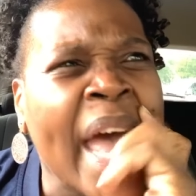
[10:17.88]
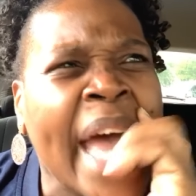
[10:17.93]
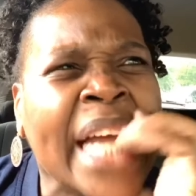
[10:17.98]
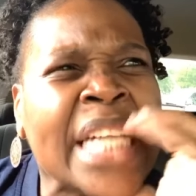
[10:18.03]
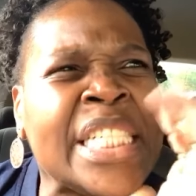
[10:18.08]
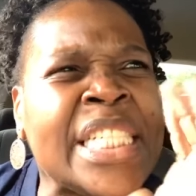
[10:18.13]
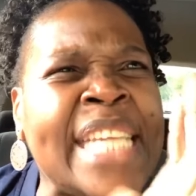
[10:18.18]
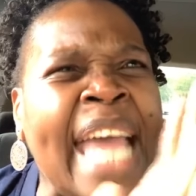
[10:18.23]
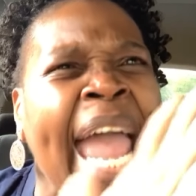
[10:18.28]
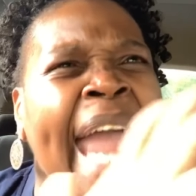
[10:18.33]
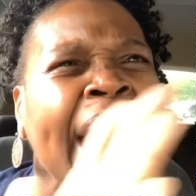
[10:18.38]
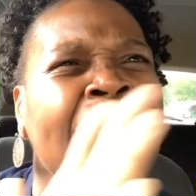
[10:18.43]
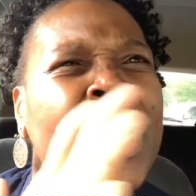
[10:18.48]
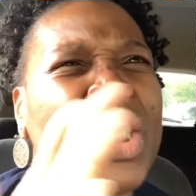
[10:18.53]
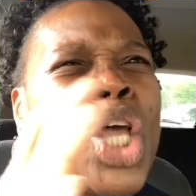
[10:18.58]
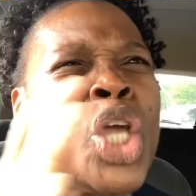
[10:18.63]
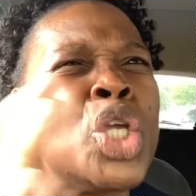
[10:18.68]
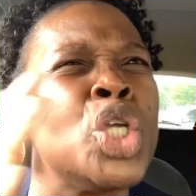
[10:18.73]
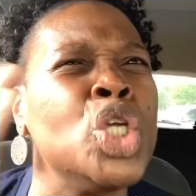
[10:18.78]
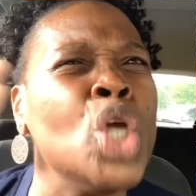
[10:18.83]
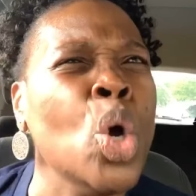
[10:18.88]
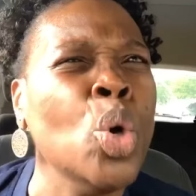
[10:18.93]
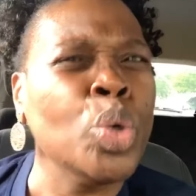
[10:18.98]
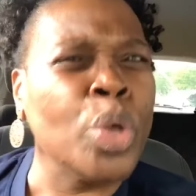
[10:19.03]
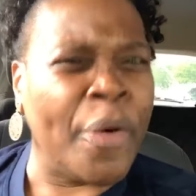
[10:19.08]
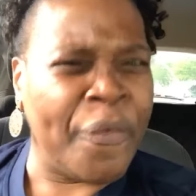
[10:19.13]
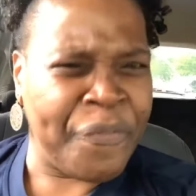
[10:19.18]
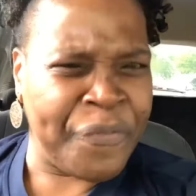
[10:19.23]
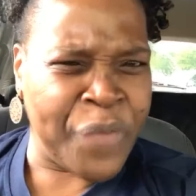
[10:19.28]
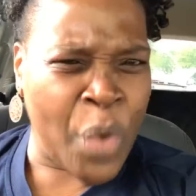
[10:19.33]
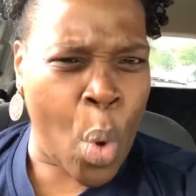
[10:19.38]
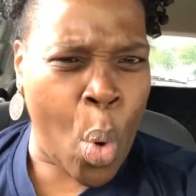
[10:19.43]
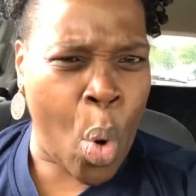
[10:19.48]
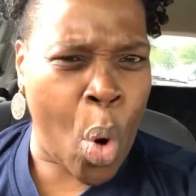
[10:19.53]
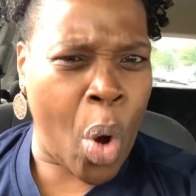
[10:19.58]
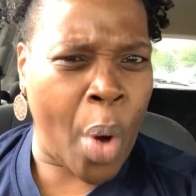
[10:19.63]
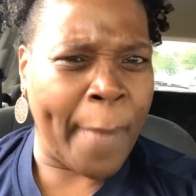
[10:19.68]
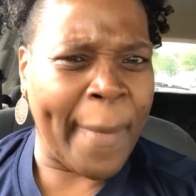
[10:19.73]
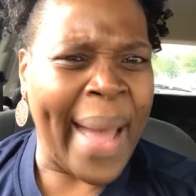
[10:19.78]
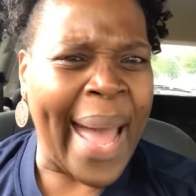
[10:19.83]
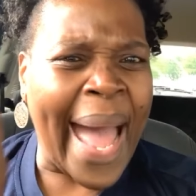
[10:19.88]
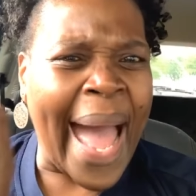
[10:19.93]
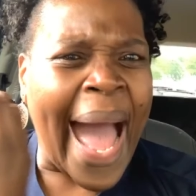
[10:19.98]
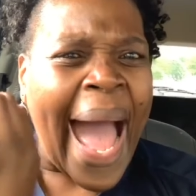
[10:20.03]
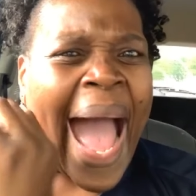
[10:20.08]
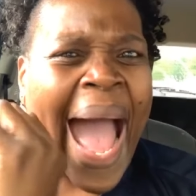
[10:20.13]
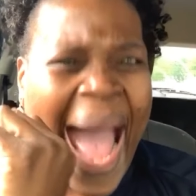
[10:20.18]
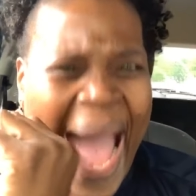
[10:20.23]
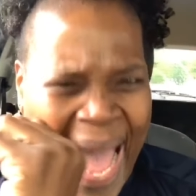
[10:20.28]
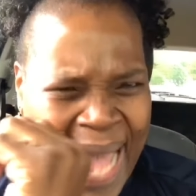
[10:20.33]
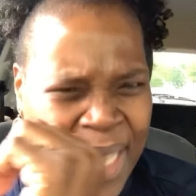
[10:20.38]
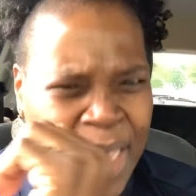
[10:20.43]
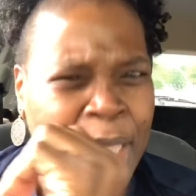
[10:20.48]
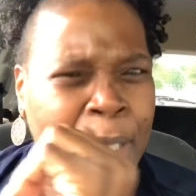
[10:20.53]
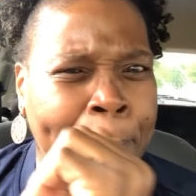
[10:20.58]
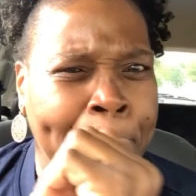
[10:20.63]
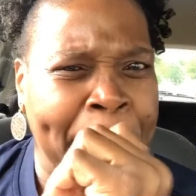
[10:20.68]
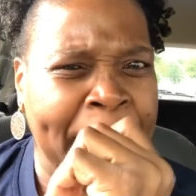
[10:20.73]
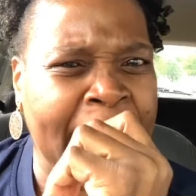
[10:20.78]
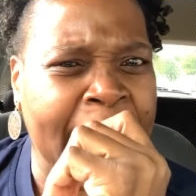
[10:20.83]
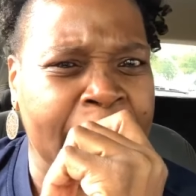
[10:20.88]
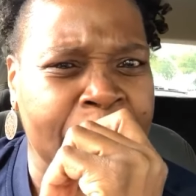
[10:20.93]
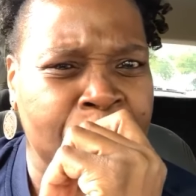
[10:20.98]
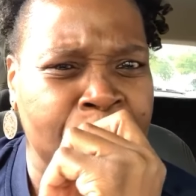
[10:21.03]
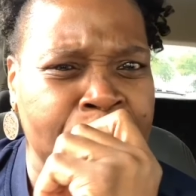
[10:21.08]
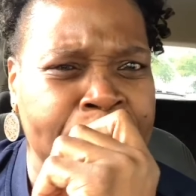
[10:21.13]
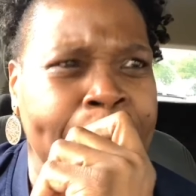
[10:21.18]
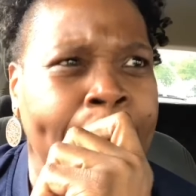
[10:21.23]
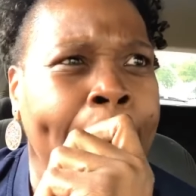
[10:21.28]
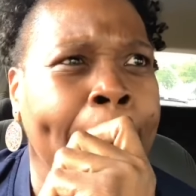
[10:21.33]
Take the uniform out the picture.